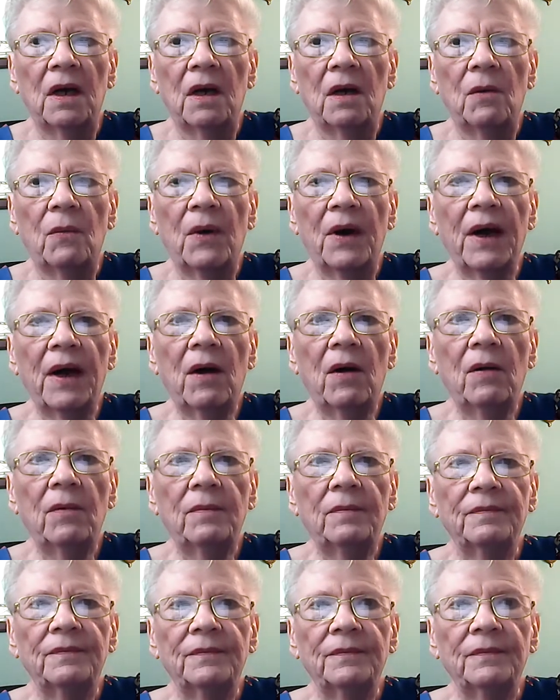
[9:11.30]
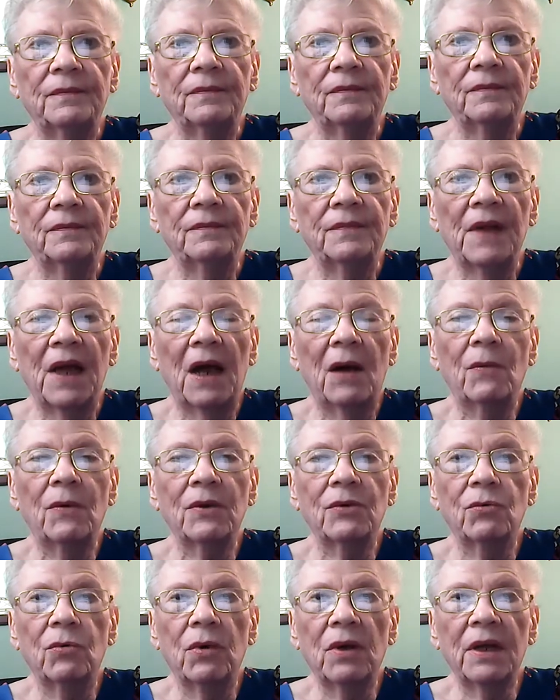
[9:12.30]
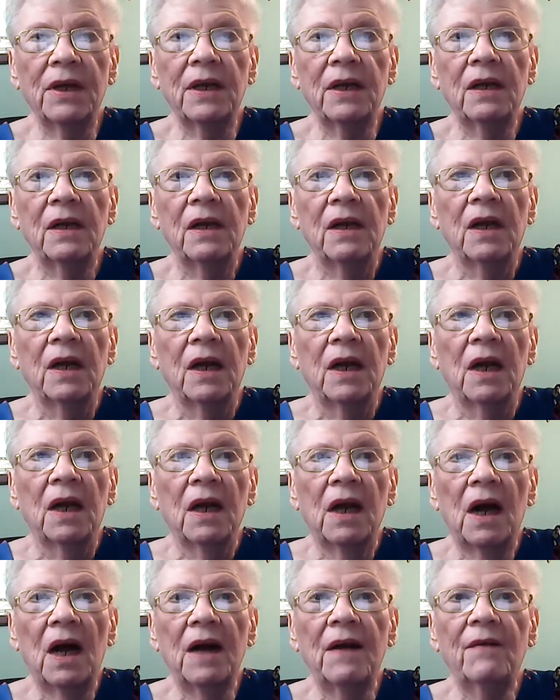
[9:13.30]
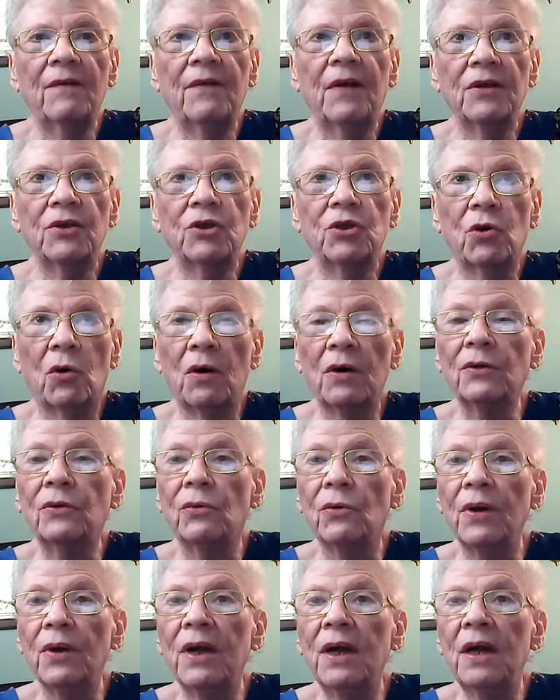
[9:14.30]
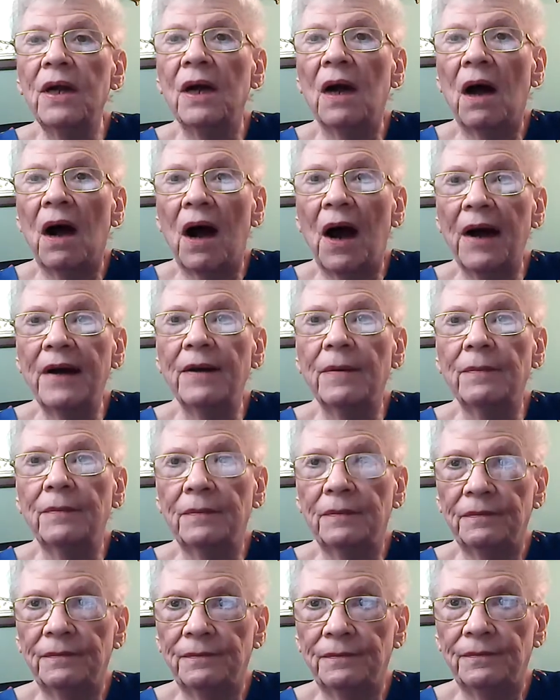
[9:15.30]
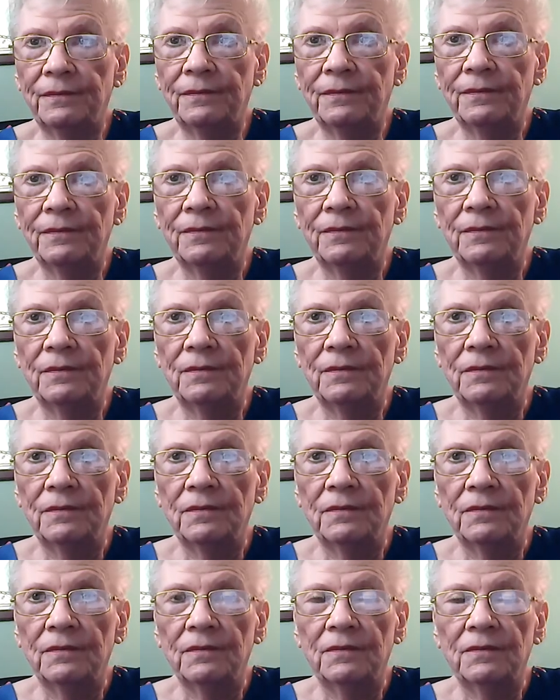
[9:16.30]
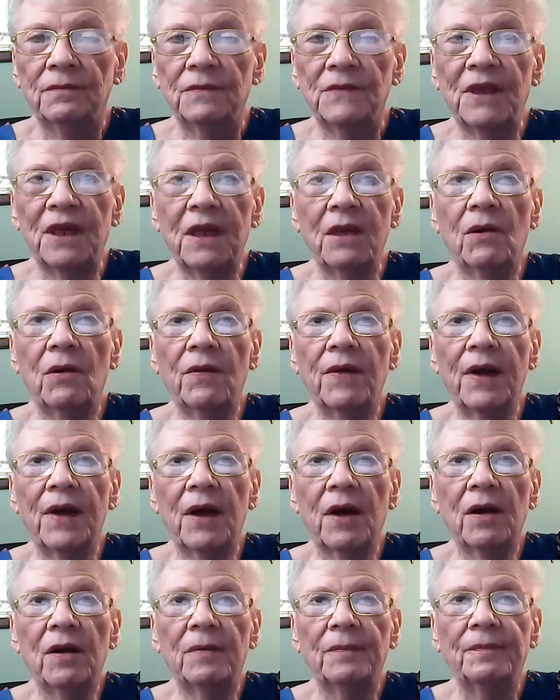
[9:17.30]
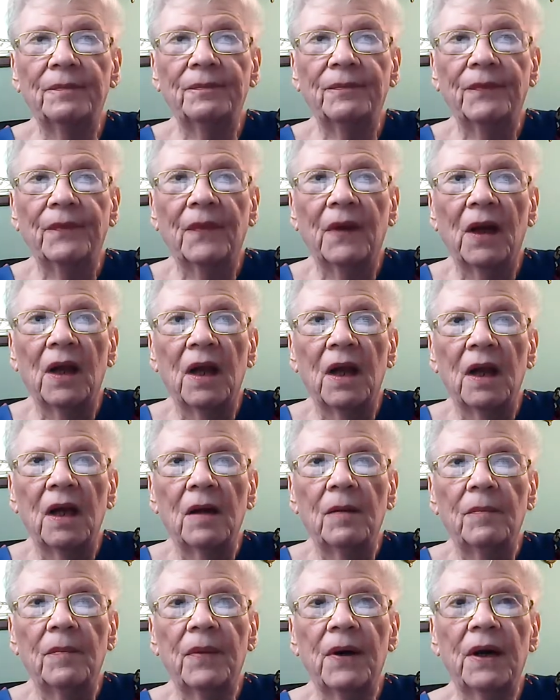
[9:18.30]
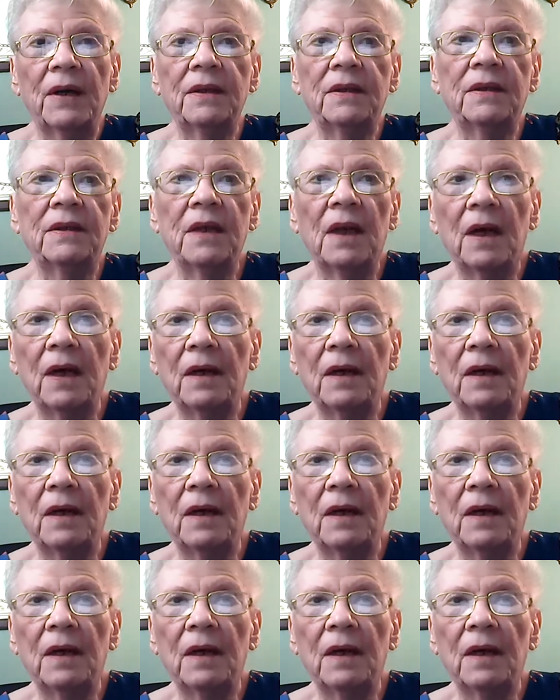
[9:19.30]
Well, that was really kind of a short three-item deal there. But